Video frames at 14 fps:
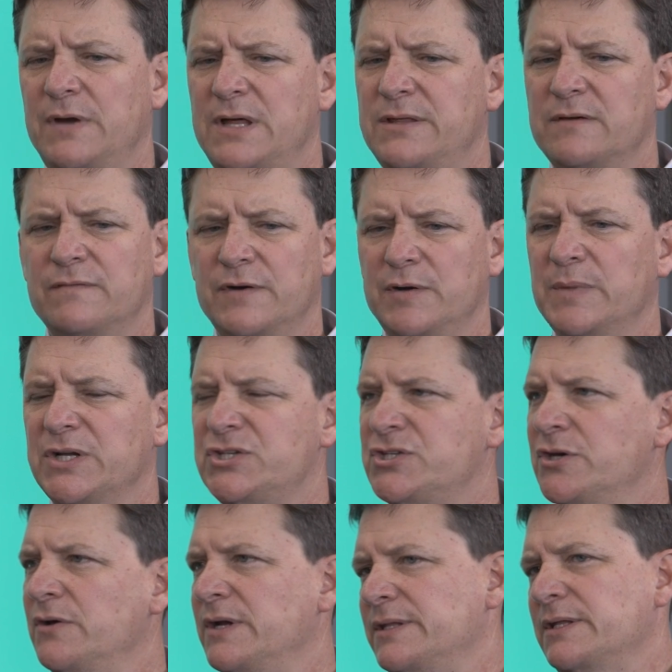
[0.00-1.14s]
very much
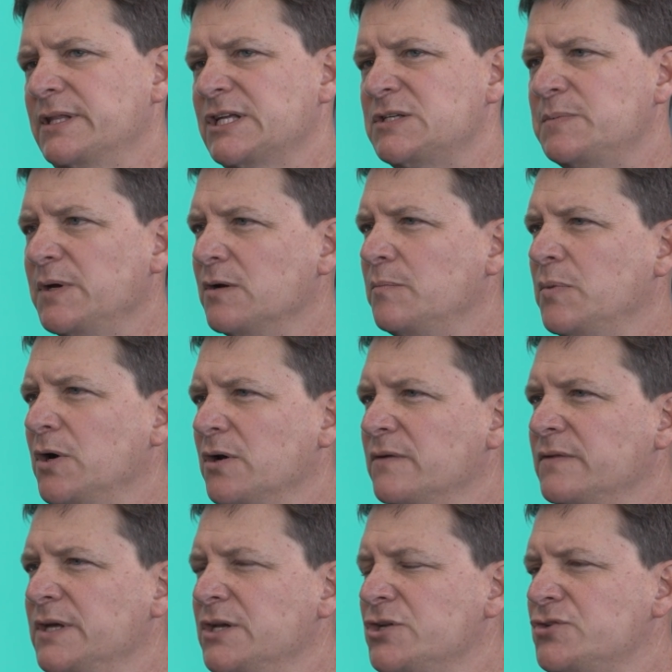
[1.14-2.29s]
so, and I think that's been a part
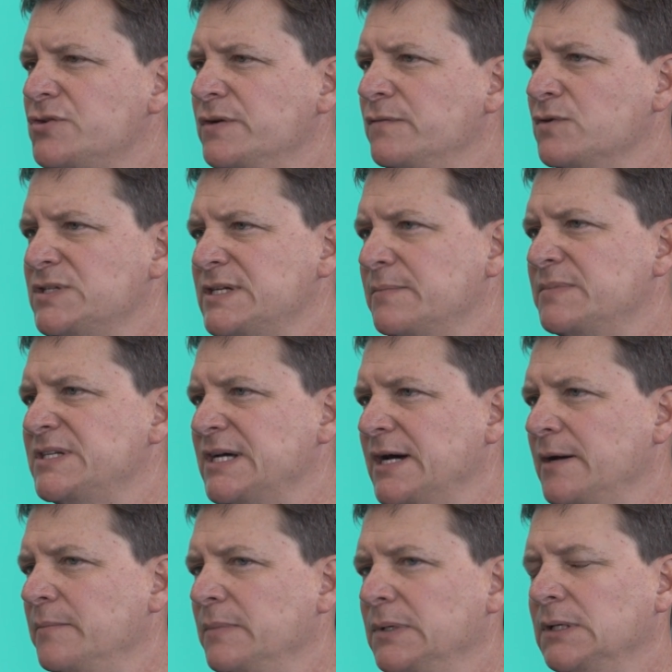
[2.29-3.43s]
of the industry for some
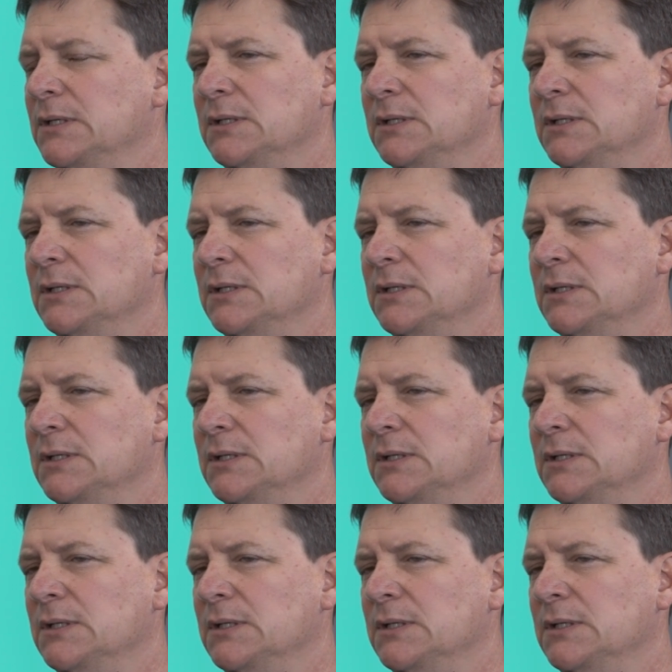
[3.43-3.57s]
time.